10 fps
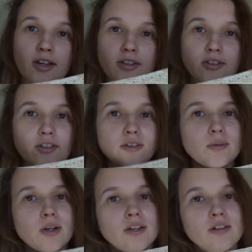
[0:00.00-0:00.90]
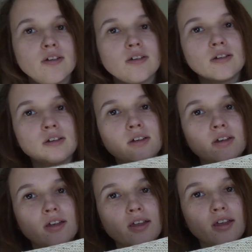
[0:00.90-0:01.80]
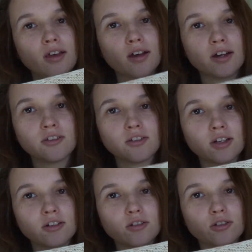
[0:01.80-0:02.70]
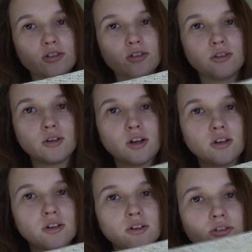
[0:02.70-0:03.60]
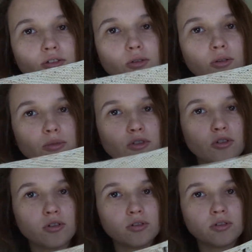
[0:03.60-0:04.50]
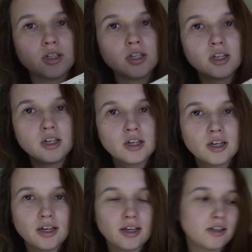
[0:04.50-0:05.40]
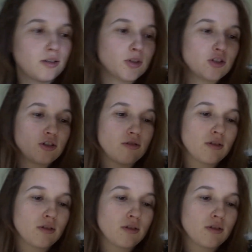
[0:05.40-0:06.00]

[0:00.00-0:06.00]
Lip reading: and this one I decided to do her storm shawl, and which she